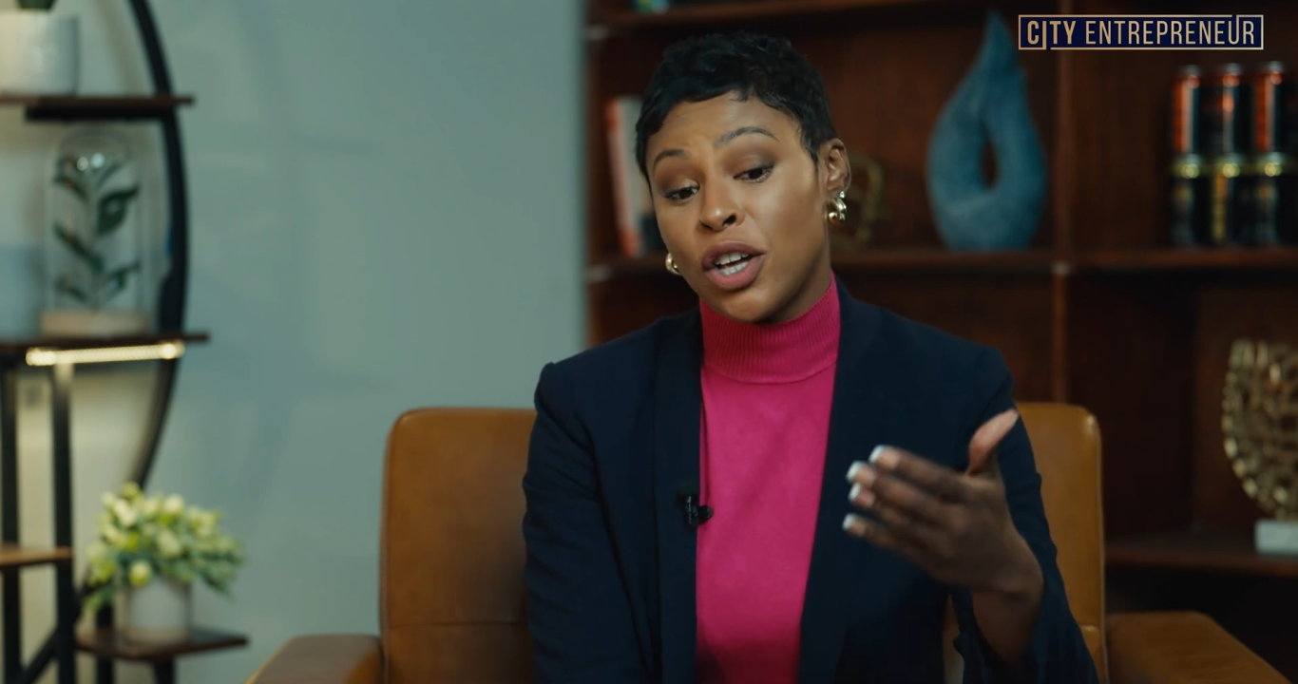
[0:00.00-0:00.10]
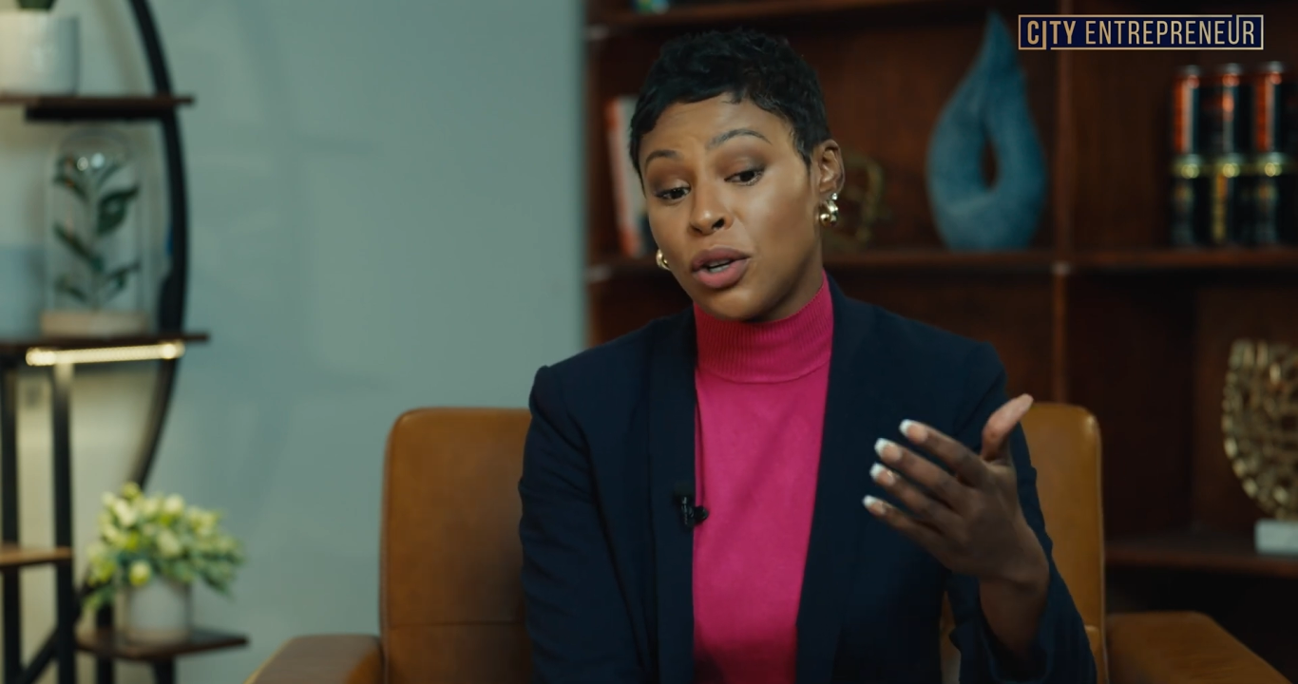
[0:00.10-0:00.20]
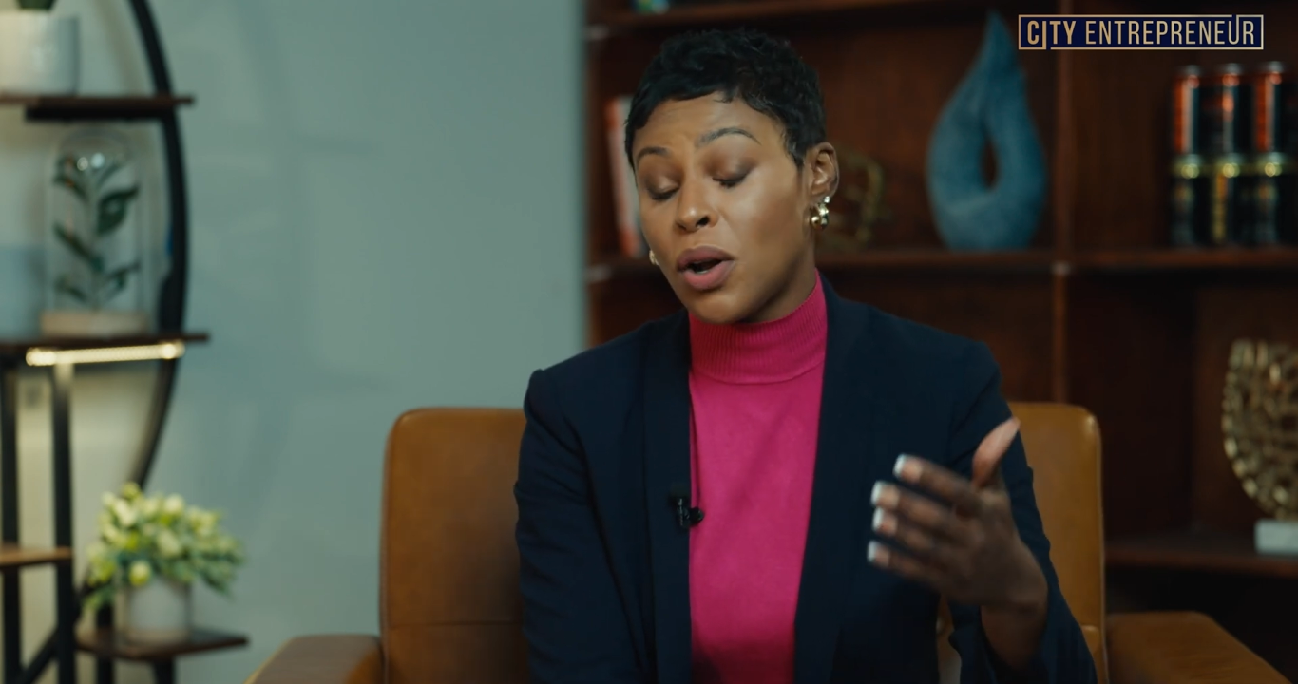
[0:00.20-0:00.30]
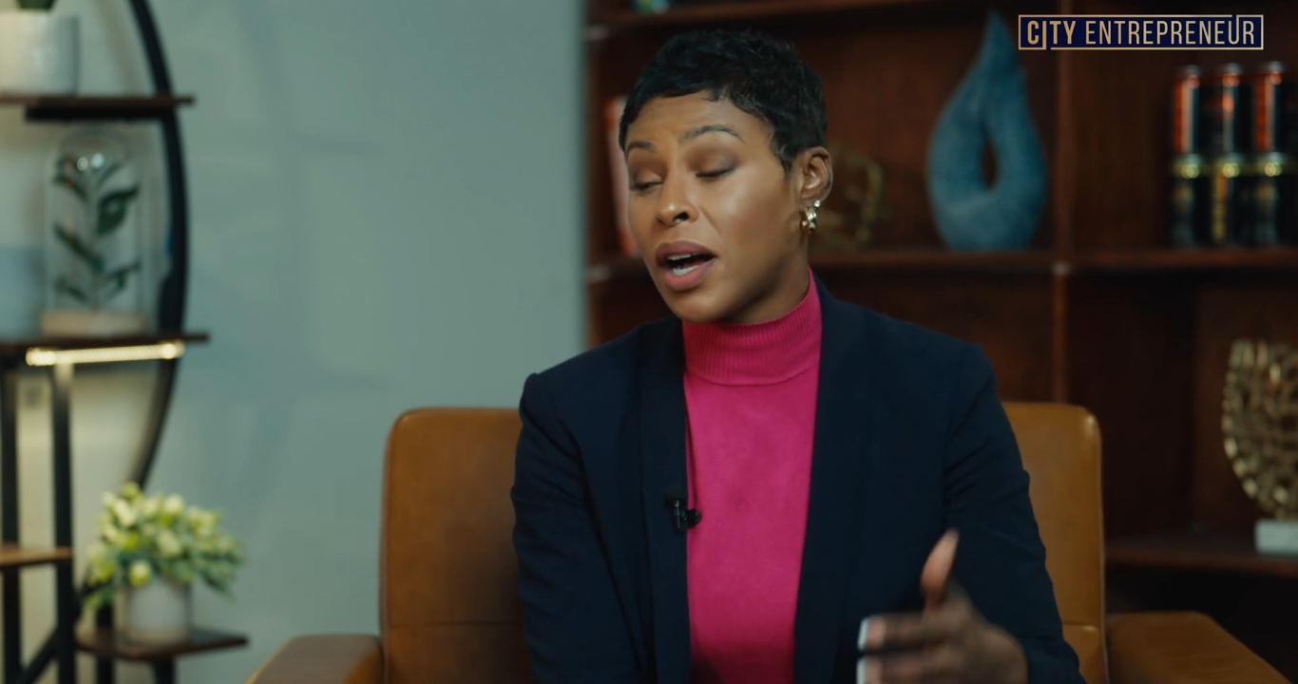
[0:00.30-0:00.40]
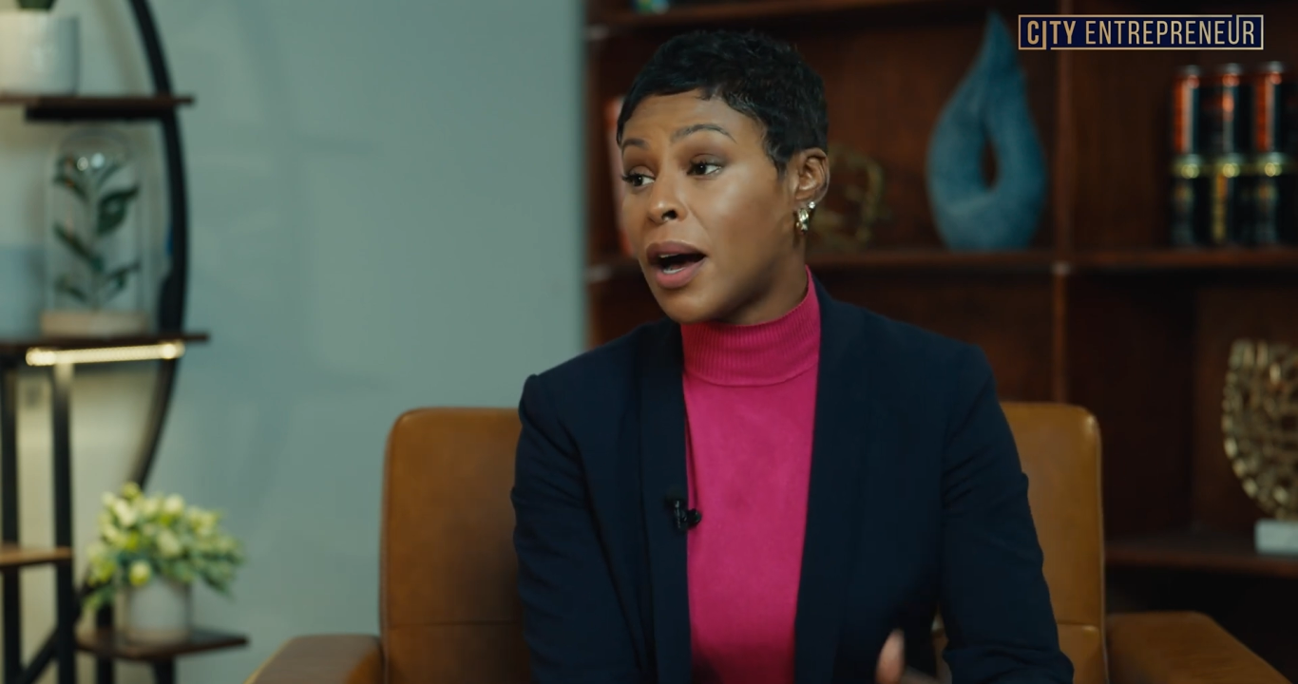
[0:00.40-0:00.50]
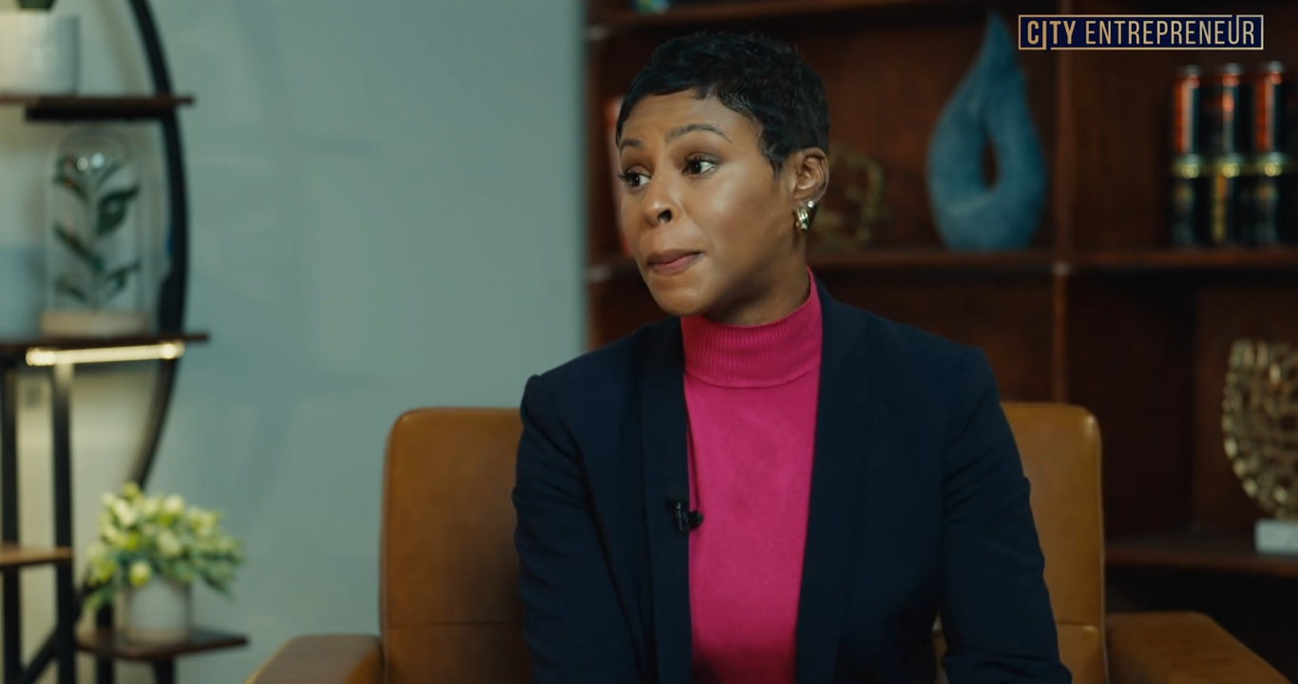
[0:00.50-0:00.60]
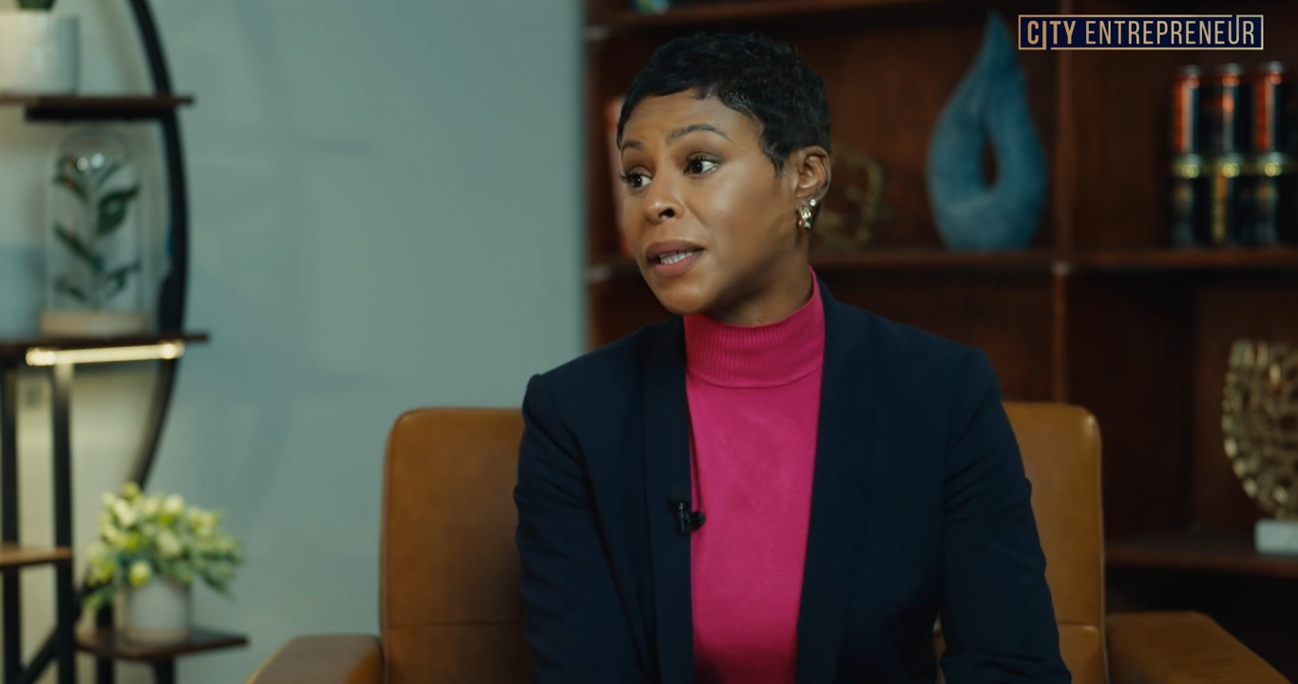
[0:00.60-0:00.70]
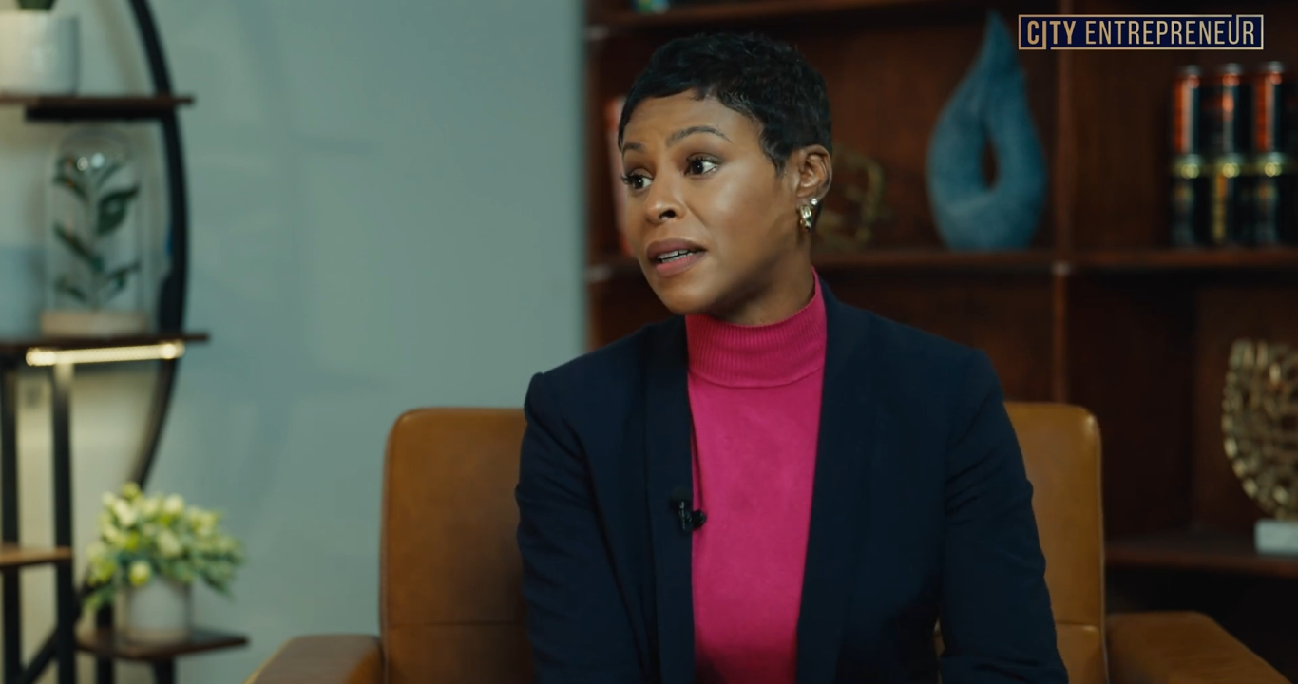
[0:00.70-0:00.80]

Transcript: A couple